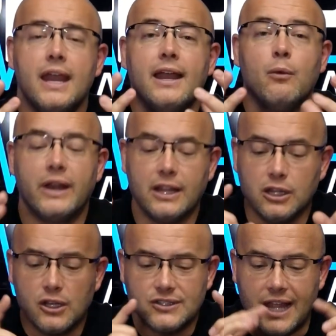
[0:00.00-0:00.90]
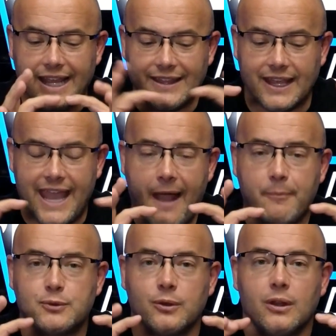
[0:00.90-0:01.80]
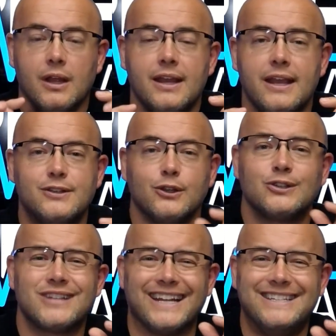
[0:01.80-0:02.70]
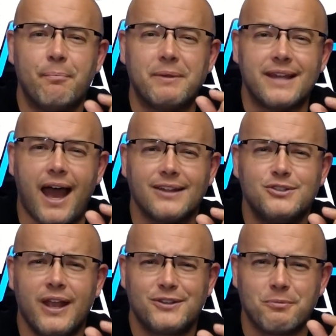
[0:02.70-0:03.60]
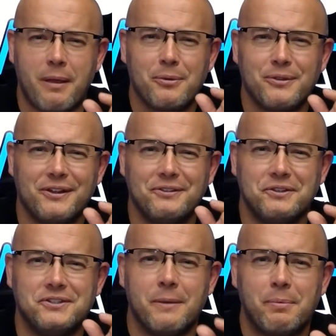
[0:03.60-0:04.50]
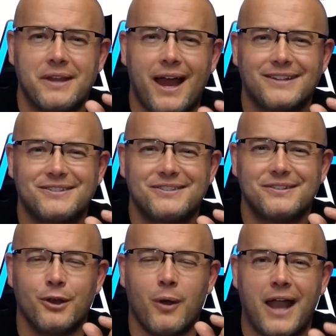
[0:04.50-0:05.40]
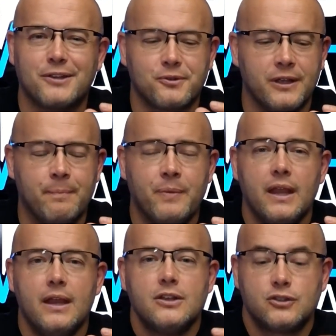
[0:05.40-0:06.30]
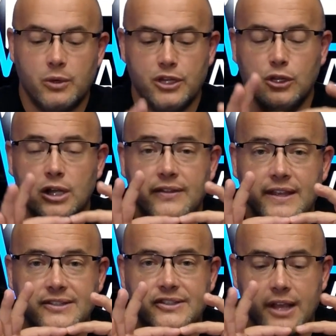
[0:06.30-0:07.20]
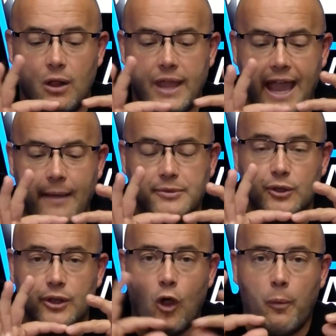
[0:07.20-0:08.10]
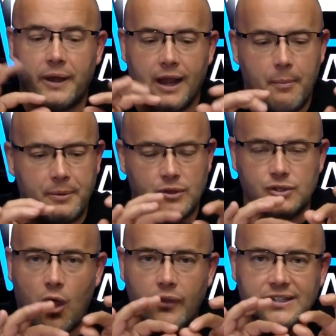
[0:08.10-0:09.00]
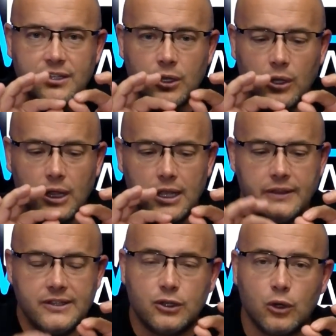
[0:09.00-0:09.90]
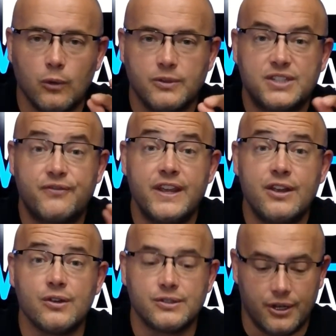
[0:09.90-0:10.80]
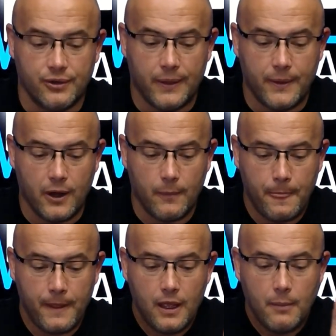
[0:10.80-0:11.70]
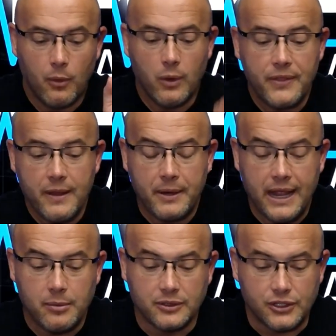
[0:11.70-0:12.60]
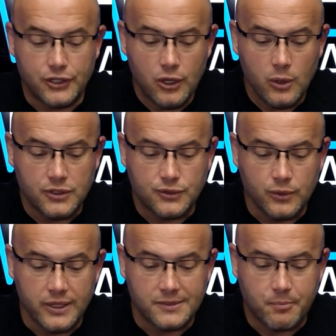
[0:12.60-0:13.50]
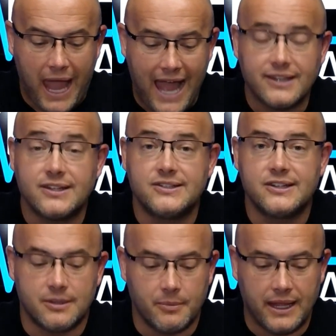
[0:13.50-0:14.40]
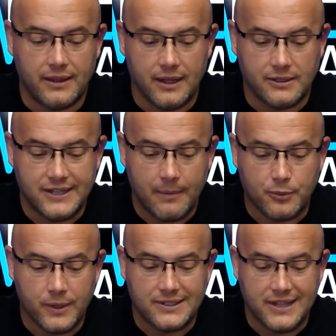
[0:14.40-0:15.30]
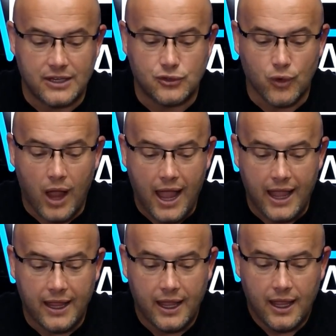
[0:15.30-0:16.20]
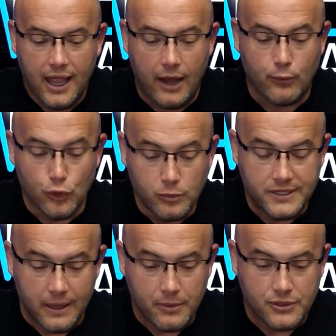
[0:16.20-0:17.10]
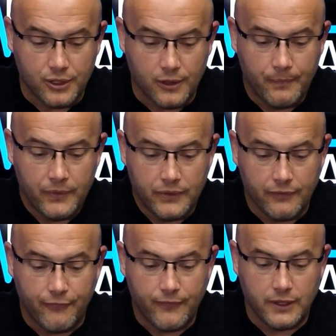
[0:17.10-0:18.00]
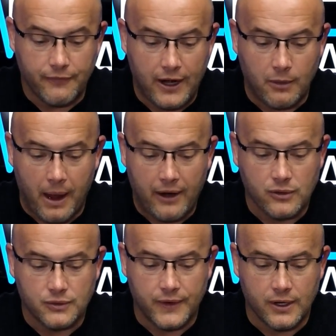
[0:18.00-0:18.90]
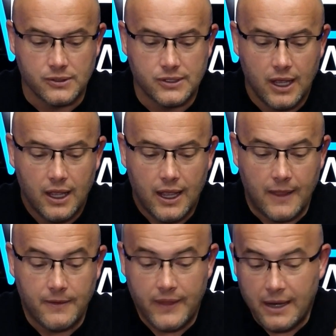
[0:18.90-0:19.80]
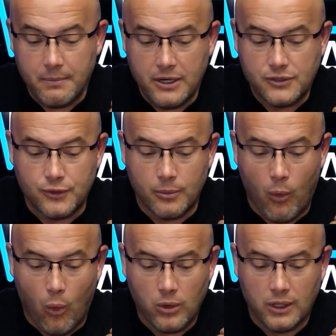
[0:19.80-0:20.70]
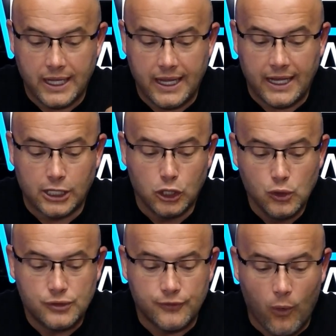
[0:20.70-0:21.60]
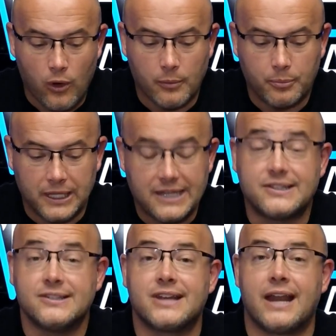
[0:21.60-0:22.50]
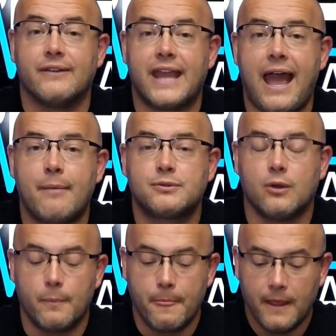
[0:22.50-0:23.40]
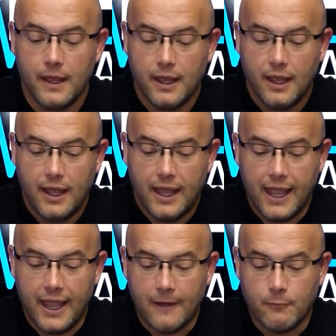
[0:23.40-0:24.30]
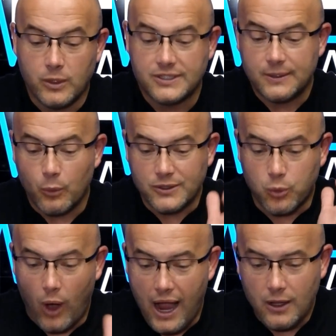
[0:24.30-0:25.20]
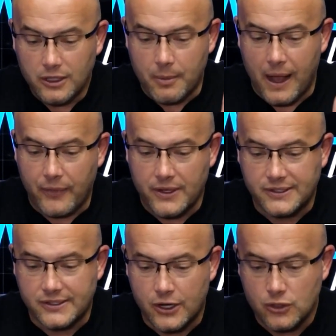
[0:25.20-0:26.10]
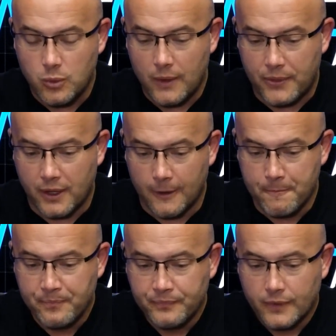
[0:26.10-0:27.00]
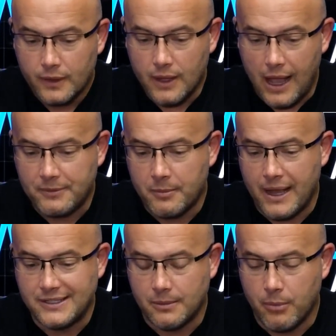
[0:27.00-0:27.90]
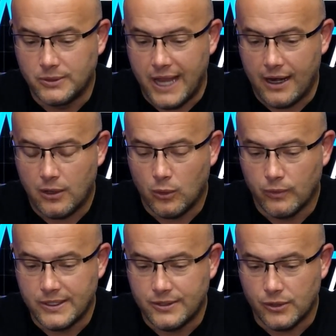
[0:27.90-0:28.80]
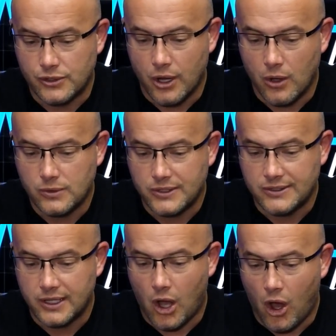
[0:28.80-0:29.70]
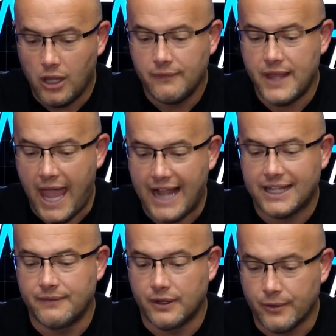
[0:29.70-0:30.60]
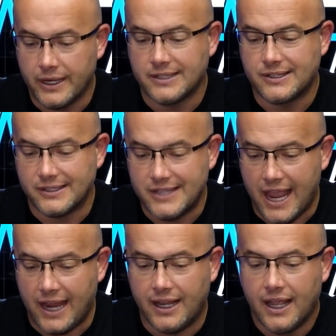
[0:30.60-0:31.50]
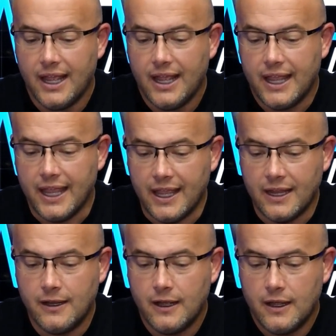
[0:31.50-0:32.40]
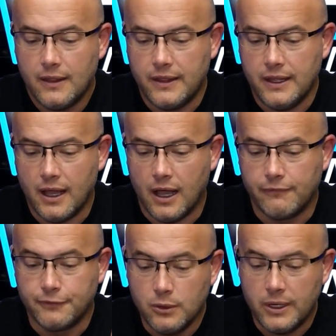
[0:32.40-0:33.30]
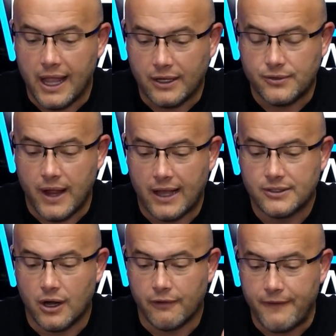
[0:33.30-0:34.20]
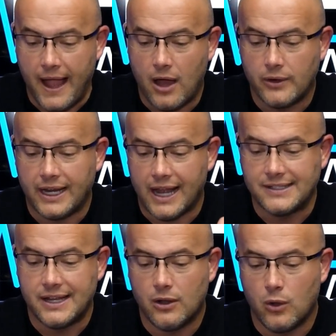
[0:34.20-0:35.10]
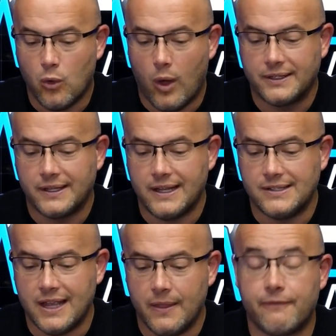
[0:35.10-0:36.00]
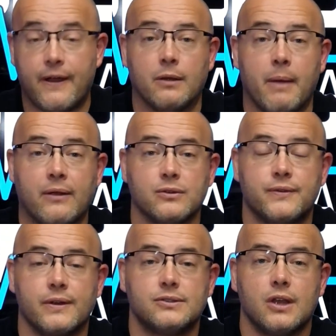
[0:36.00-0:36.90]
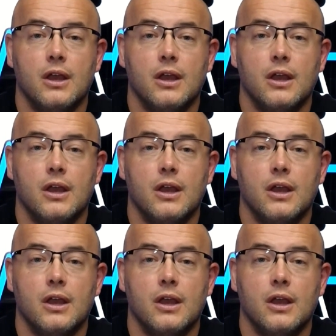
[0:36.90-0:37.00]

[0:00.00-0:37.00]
What it looks like in the capsule is it looks like Dippin' Dots. You guys remember the Dippin' Dots, ice cream? So when you look at these gel caps, you can open it up and there's all these little spheres that are in there. But what they've been able to do is through this patented system, that step 3 is they dry at room temperature the Phyto Microspheres, and then they administer them orally in loose form placed inside of a capsule. And what's wild about this is here's what the optimizing botanical research shows is that all of the active ingredients contained in the fluid extracts are found in identical quantities in the phytomicrospheres.